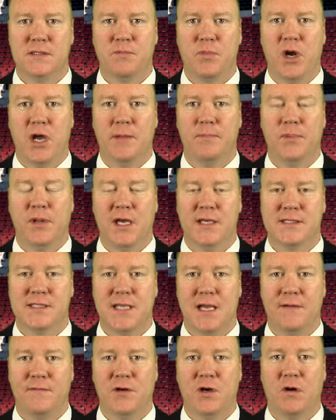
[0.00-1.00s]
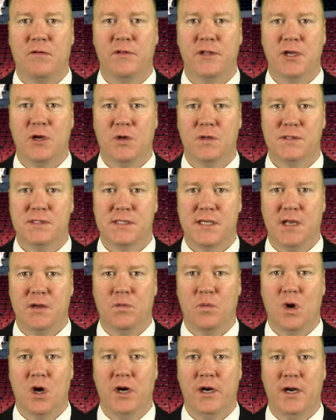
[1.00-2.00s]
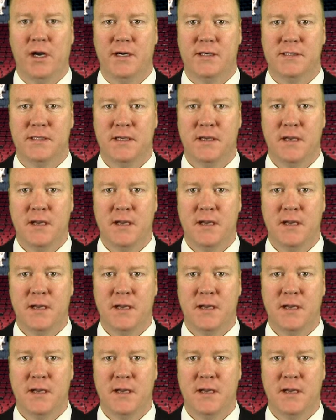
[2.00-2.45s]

spread +7 over the Golden State Warriors.